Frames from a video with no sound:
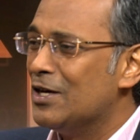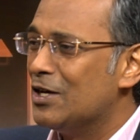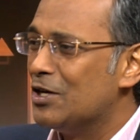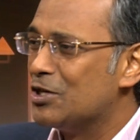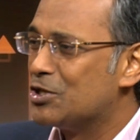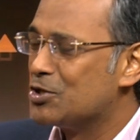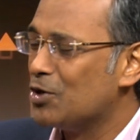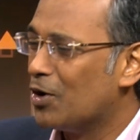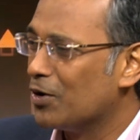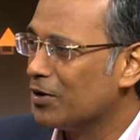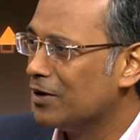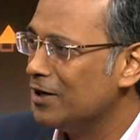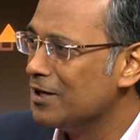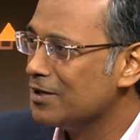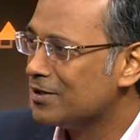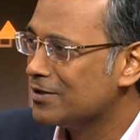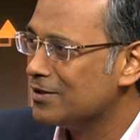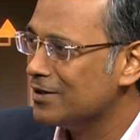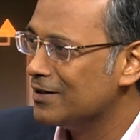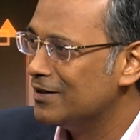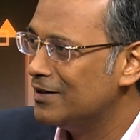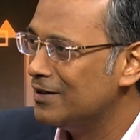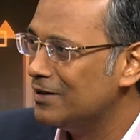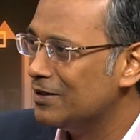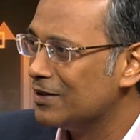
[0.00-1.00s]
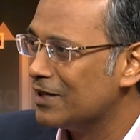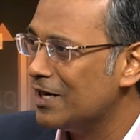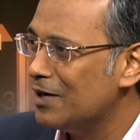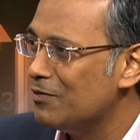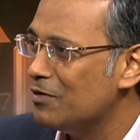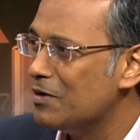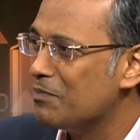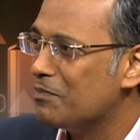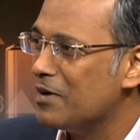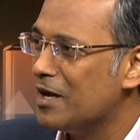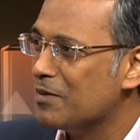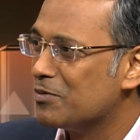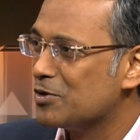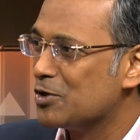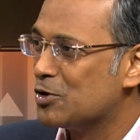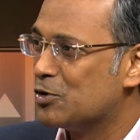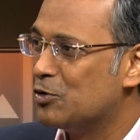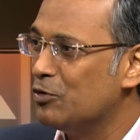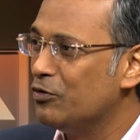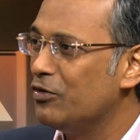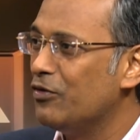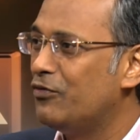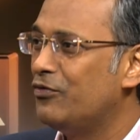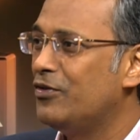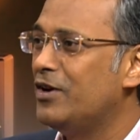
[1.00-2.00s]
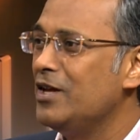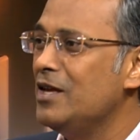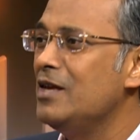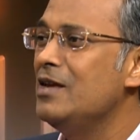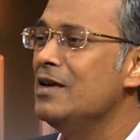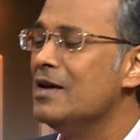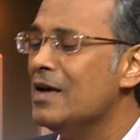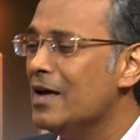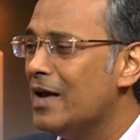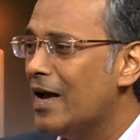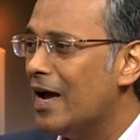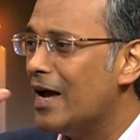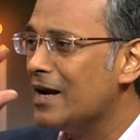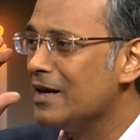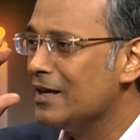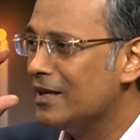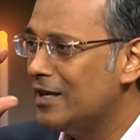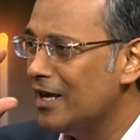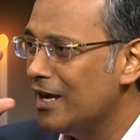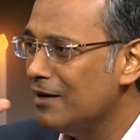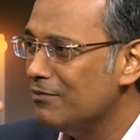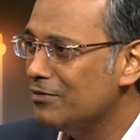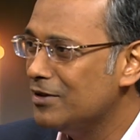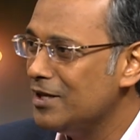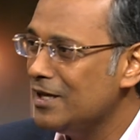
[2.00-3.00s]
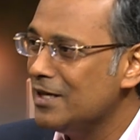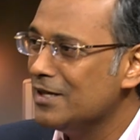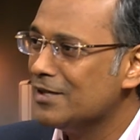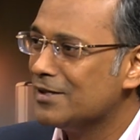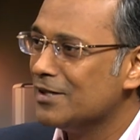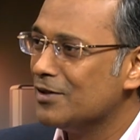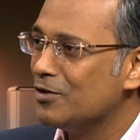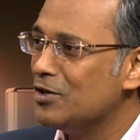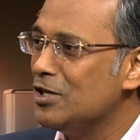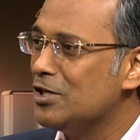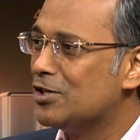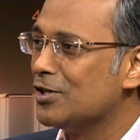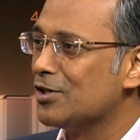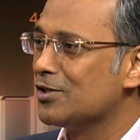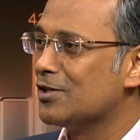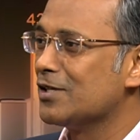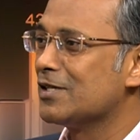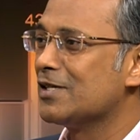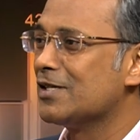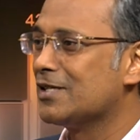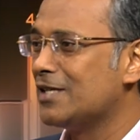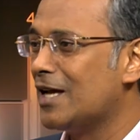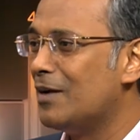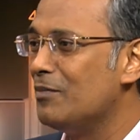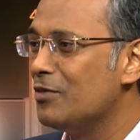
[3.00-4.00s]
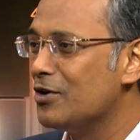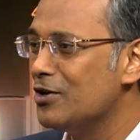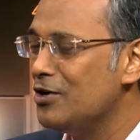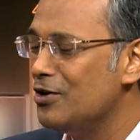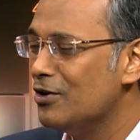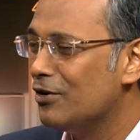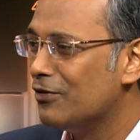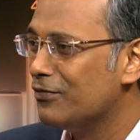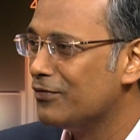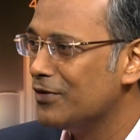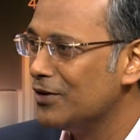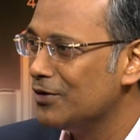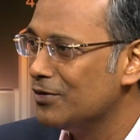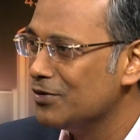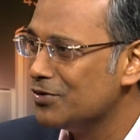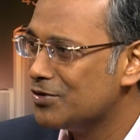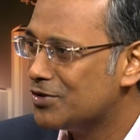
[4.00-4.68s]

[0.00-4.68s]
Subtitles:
shortlisted the relevant papers, 250, and gave these researchers a summary of,